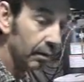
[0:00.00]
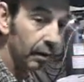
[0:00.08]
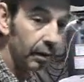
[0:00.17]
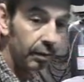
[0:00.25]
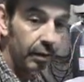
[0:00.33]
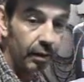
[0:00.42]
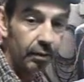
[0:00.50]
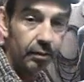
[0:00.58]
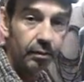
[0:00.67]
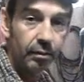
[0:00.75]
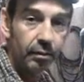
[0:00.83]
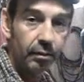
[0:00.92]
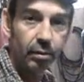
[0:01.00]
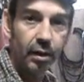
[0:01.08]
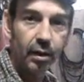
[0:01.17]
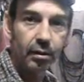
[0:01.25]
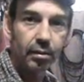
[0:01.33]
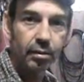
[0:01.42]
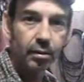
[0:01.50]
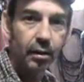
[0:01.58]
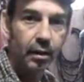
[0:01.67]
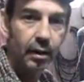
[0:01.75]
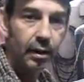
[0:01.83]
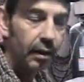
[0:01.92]
it's clear sailing. No leaks.
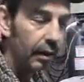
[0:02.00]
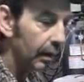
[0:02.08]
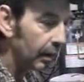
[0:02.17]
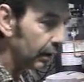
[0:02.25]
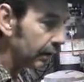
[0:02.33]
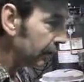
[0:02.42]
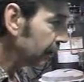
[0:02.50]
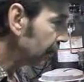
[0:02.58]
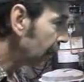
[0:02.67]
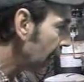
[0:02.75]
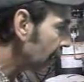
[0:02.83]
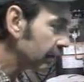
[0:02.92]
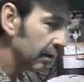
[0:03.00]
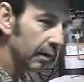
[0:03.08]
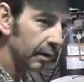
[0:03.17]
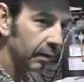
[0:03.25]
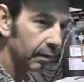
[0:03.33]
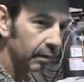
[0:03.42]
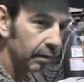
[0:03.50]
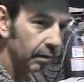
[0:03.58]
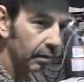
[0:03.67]
These gas lines,